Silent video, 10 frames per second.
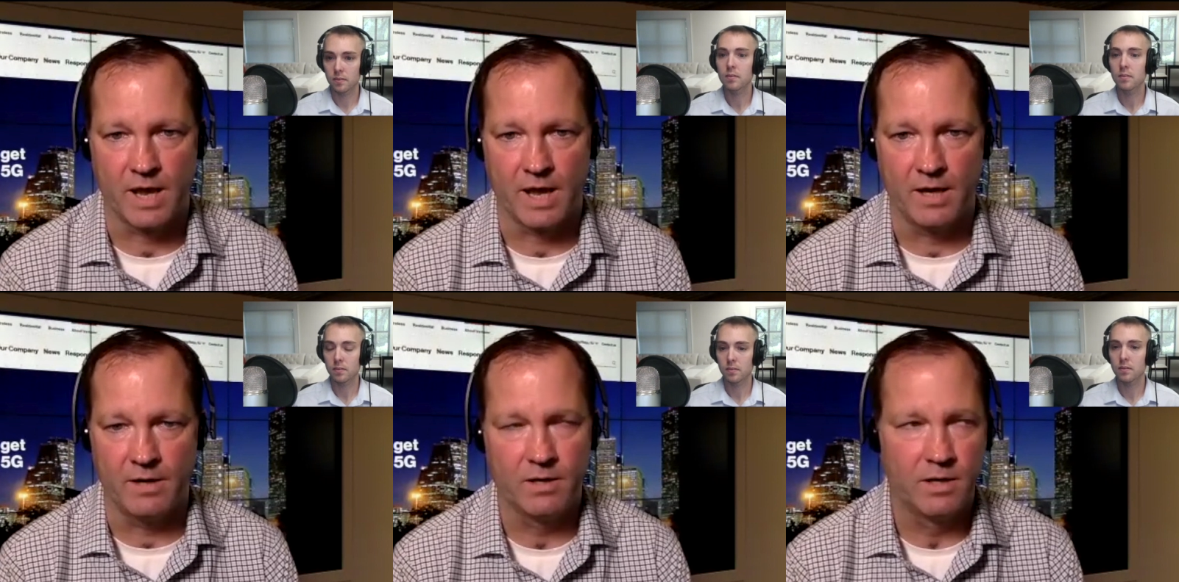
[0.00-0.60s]

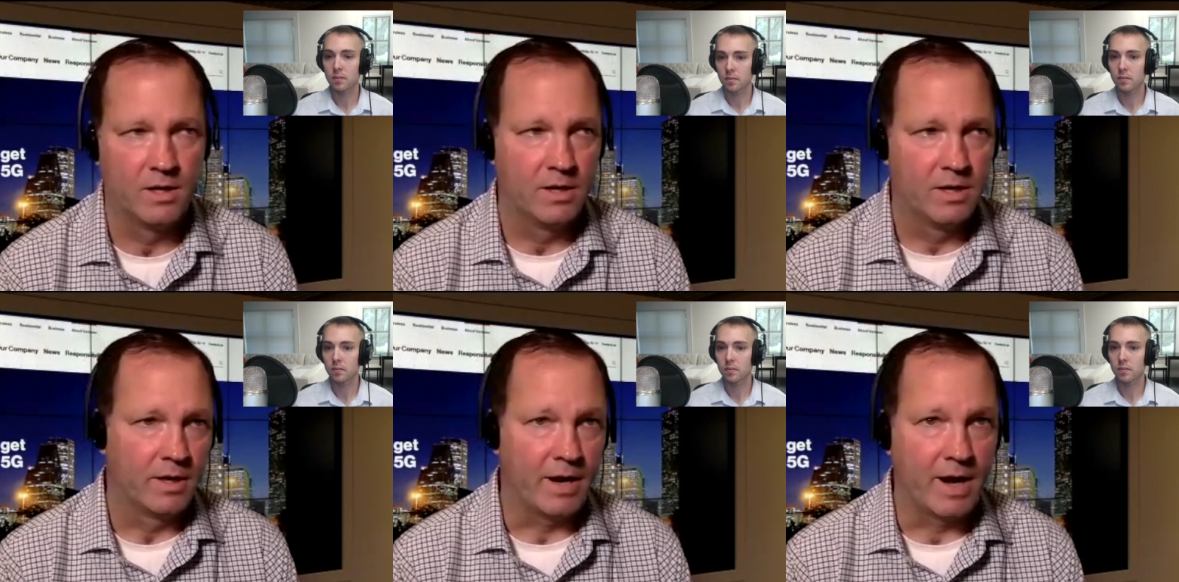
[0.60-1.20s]
Speaker 1: And,
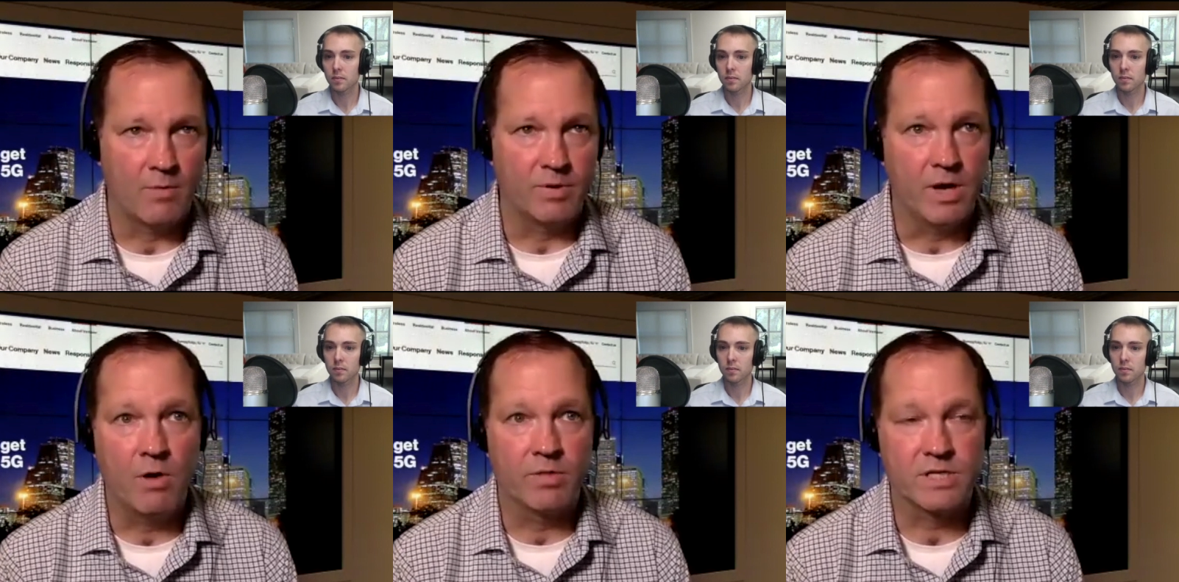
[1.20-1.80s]
and how
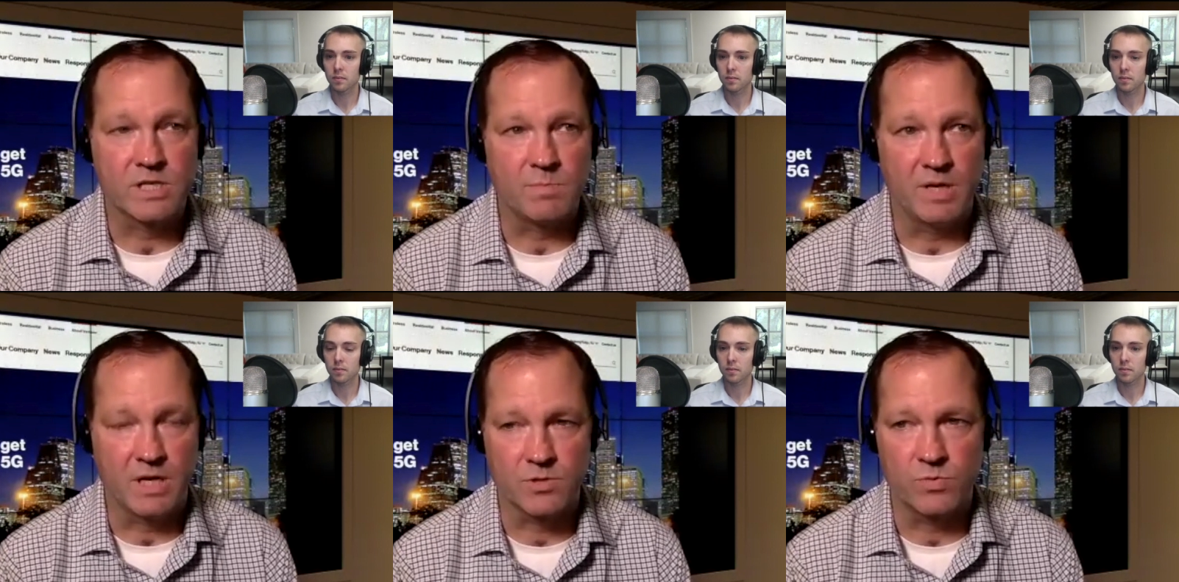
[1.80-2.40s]
we know this is
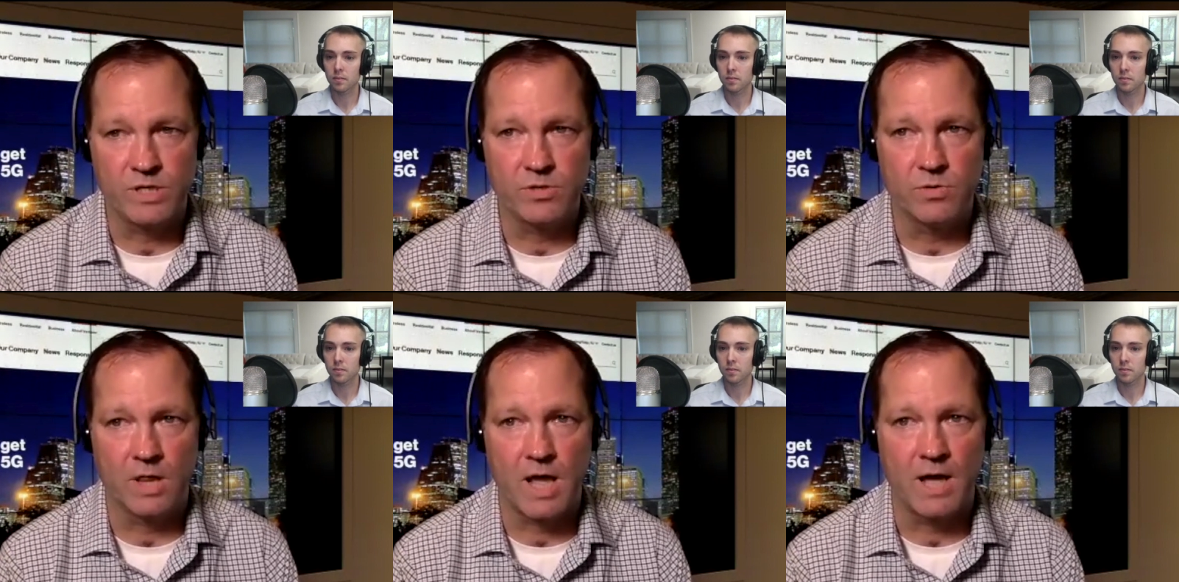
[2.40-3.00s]
because we
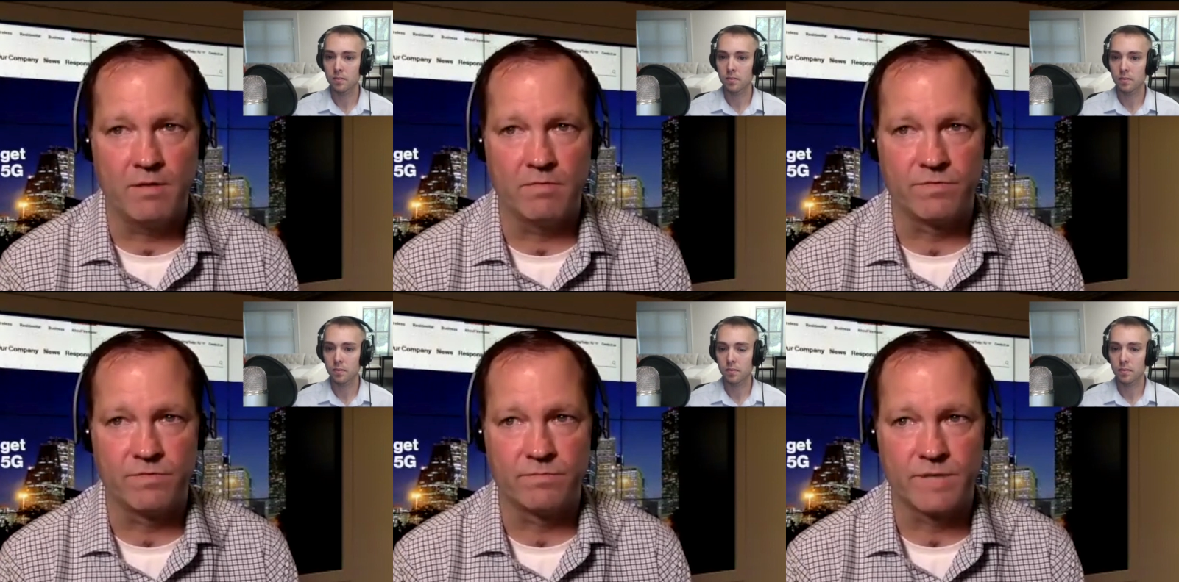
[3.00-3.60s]
do a lot of
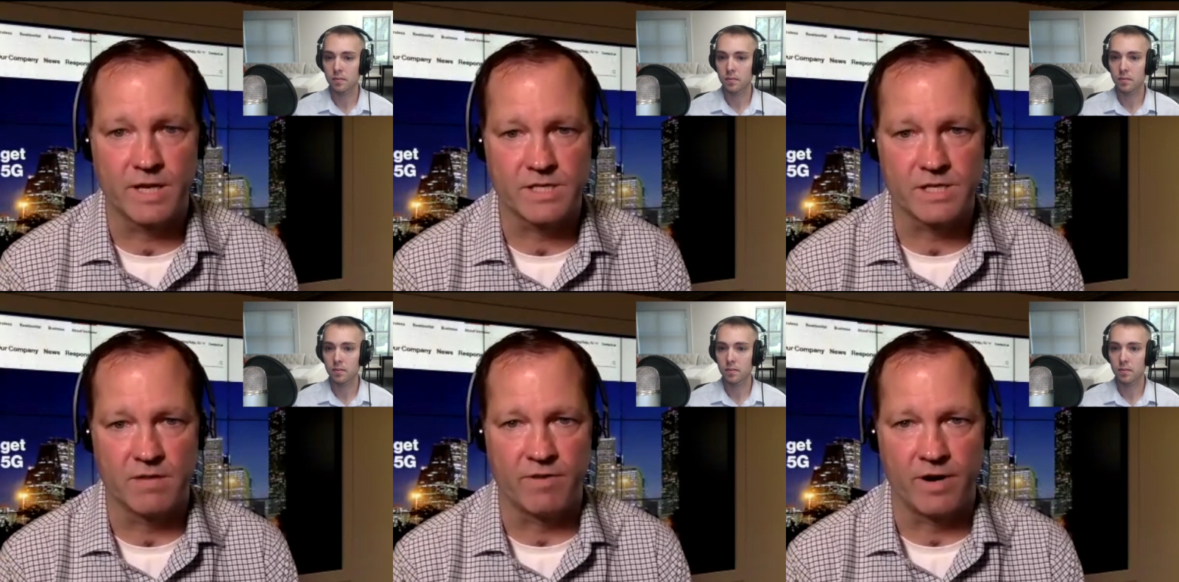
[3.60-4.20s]

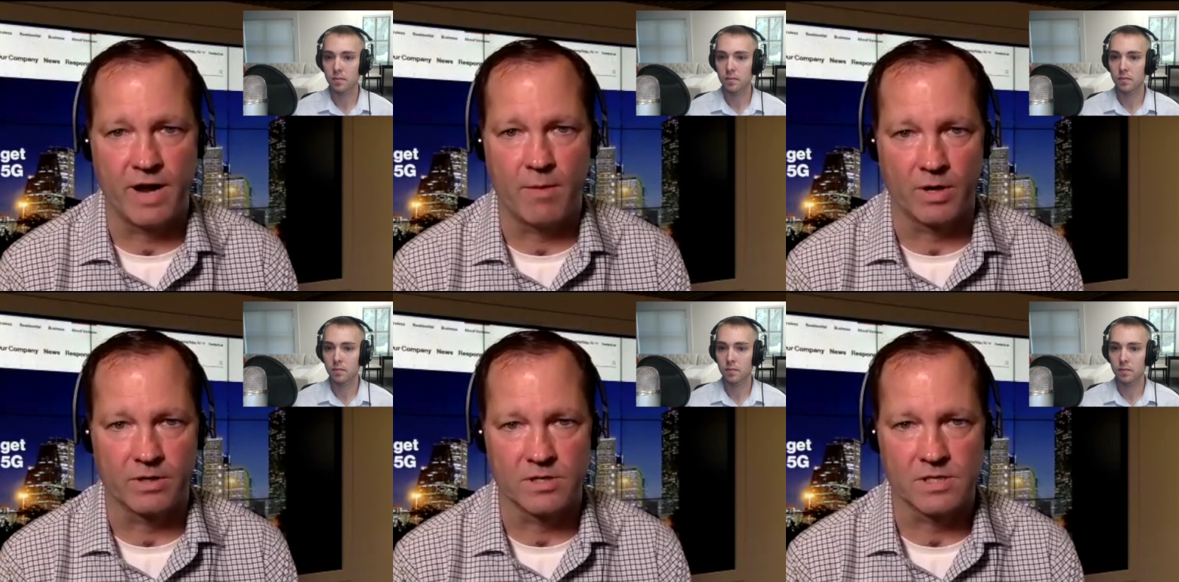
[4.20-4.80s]
testing of our
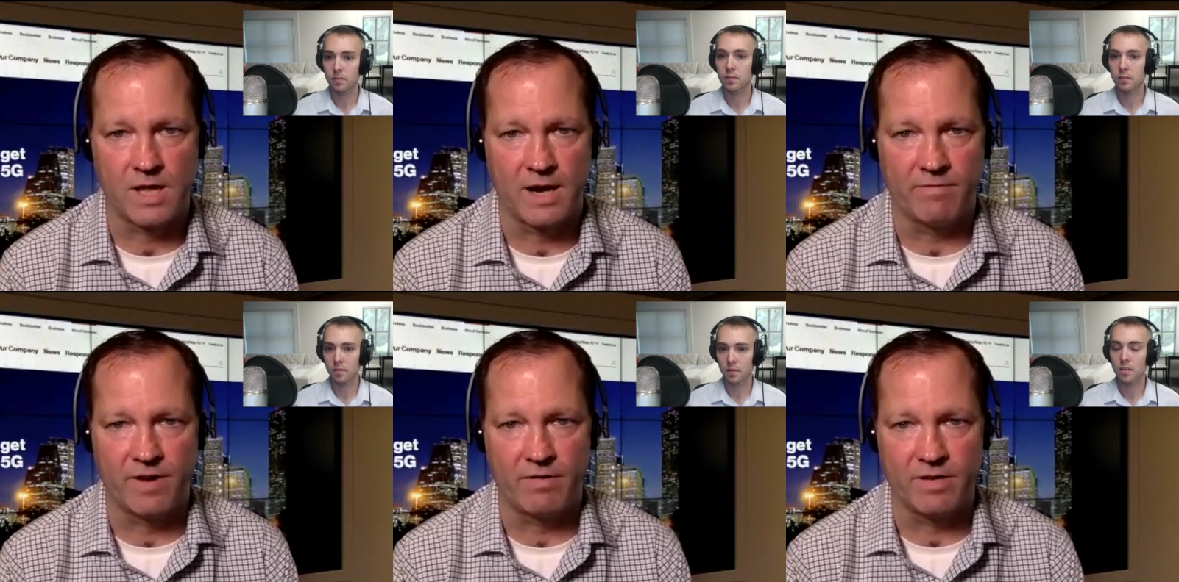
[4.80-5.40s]
network. There's a
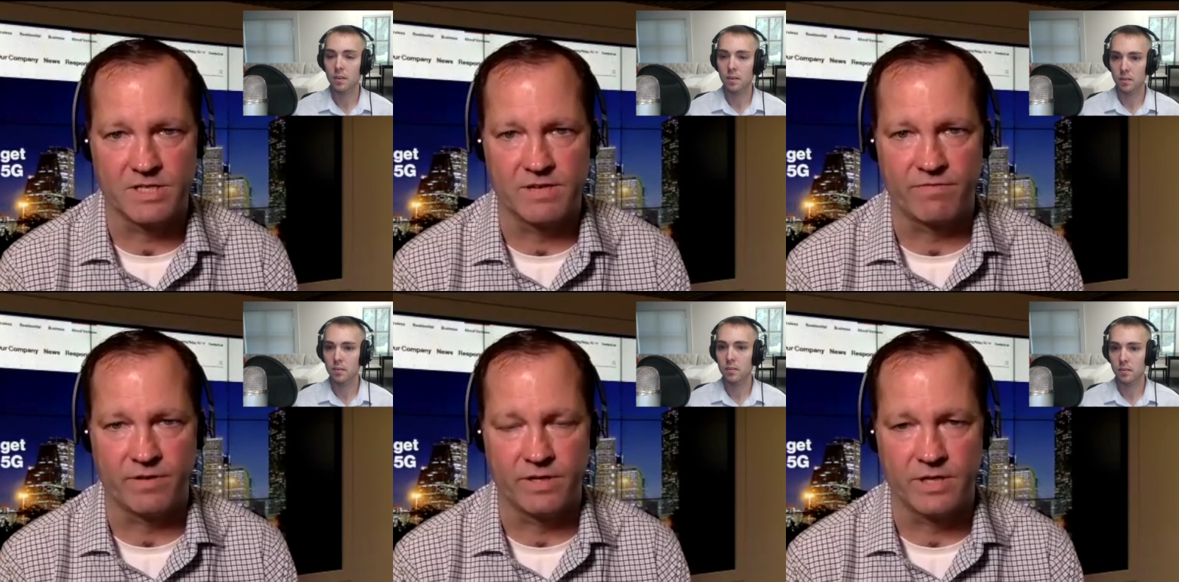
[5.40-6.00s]
lot of various
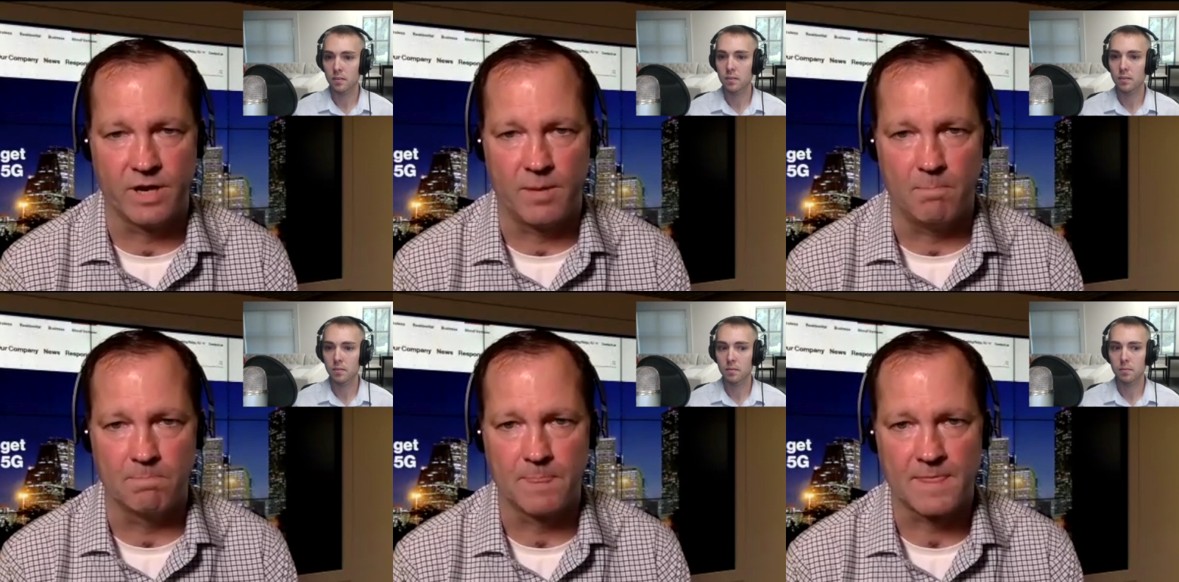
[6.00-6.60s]
different
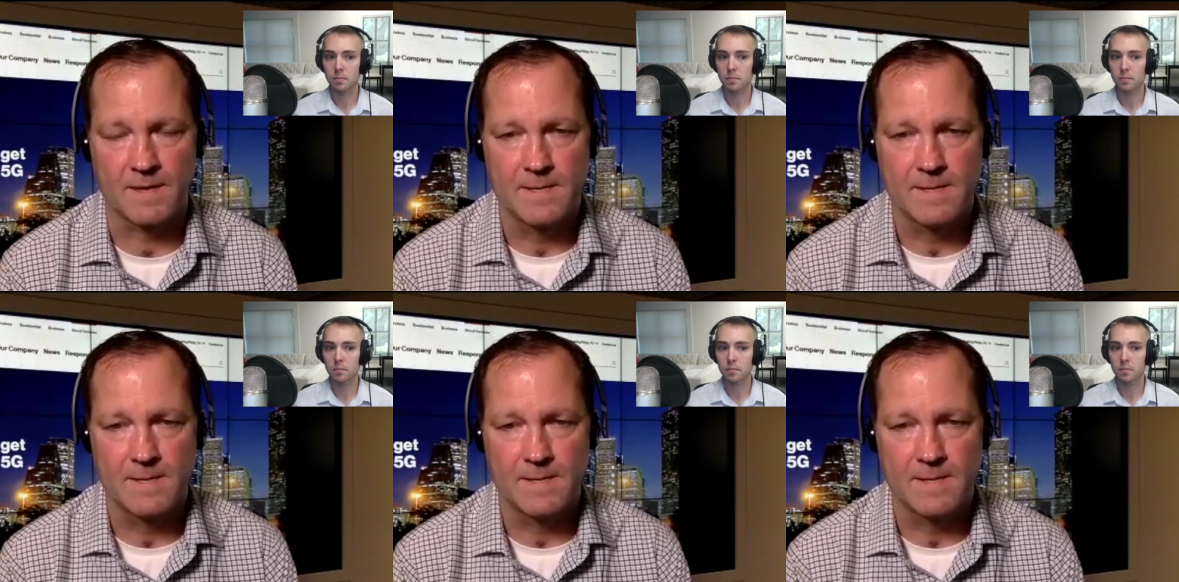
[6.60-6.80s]
um,